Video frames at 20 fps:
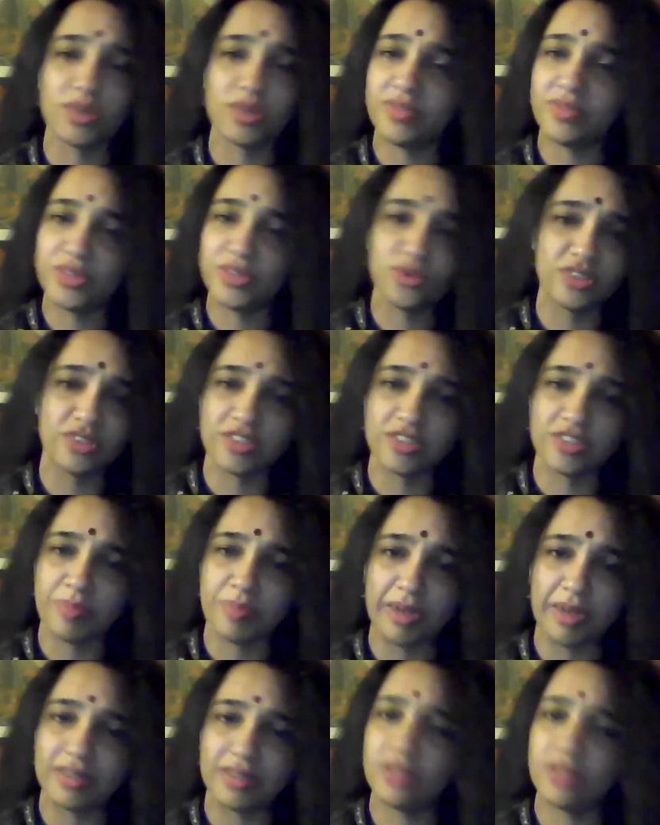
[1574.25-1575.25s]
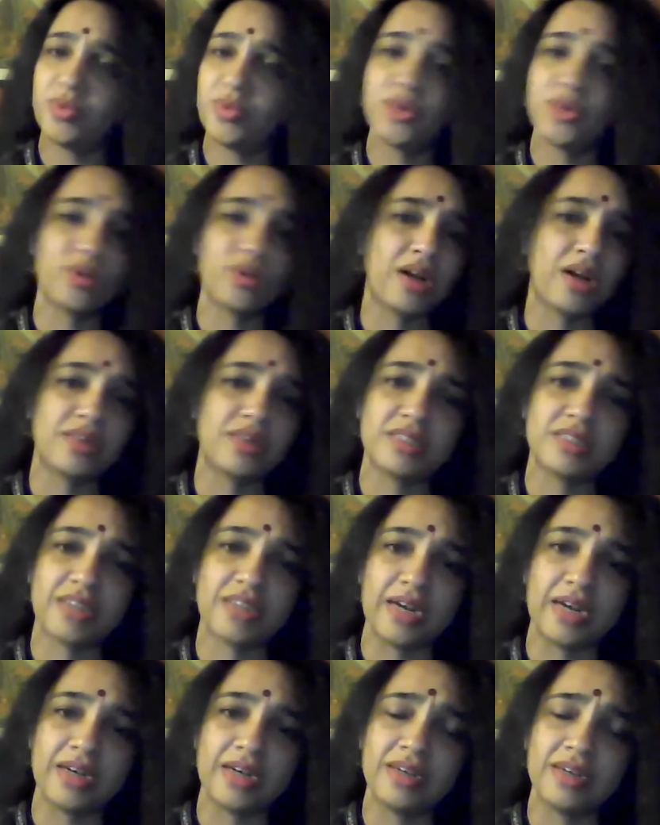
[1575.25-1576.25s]
We don't respect it. We don't
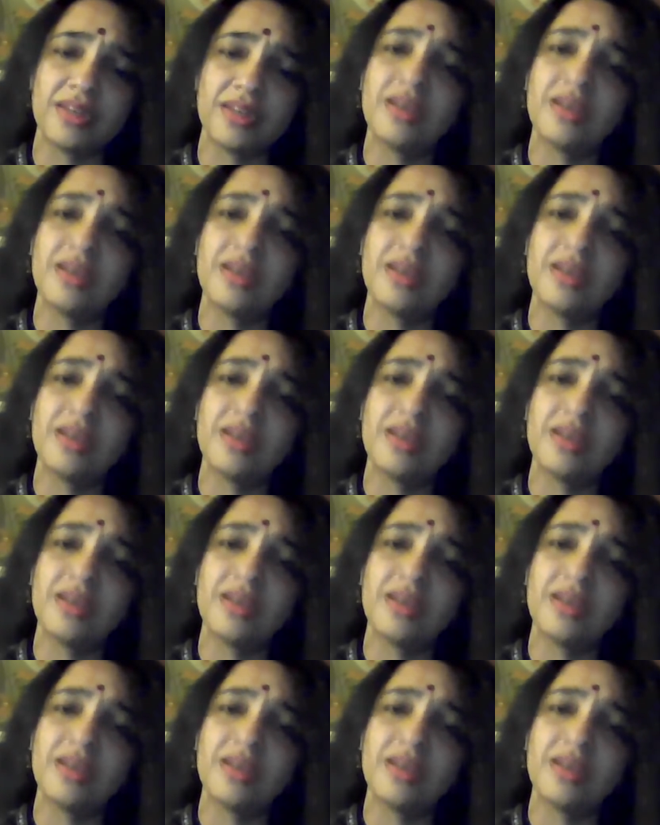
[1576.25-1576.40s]
understand it.